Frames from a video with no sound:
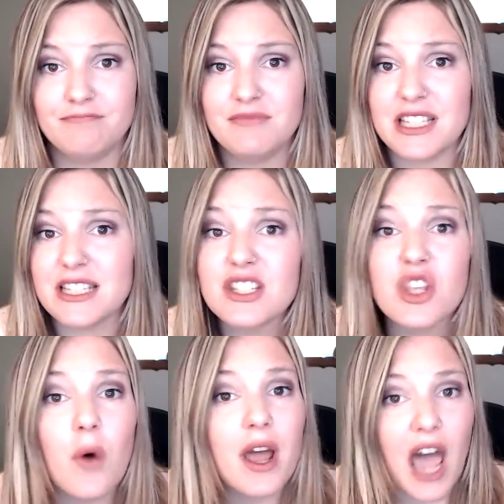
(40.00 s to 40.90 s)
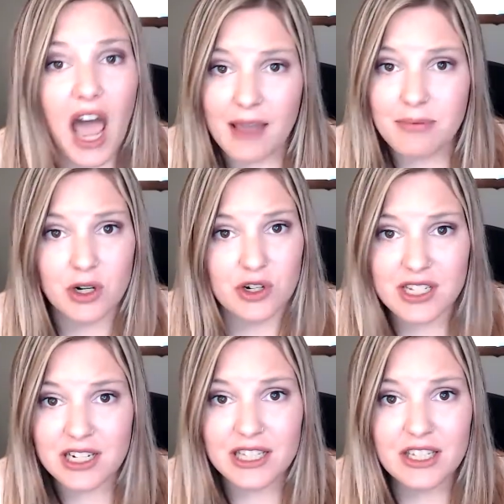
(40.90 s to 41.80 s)
This is the one I
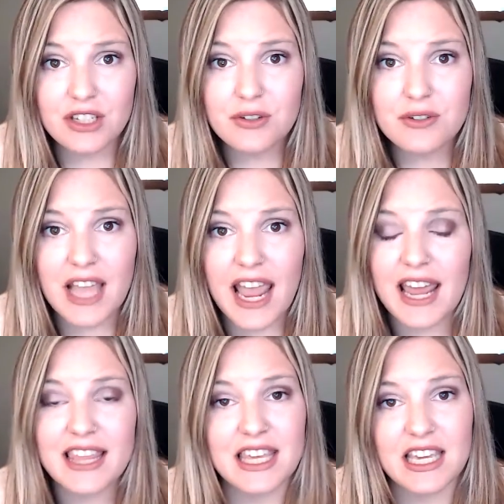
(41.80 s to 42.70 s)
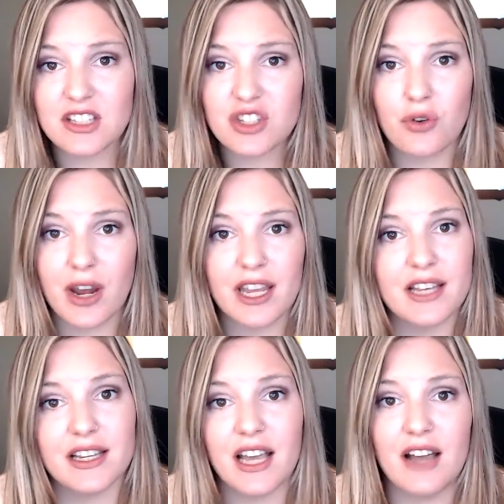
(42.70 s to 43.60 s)
personally use, and I think it's great
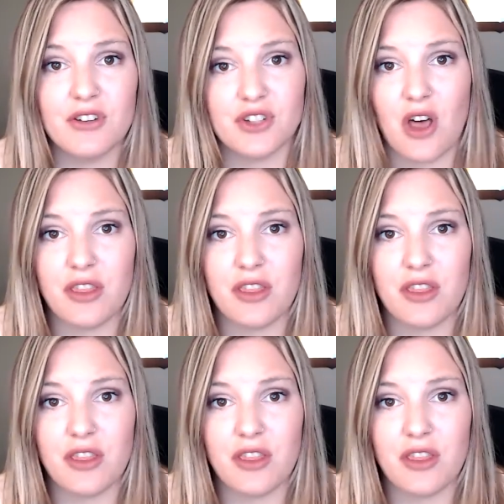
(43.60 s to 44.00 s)
because it covers all the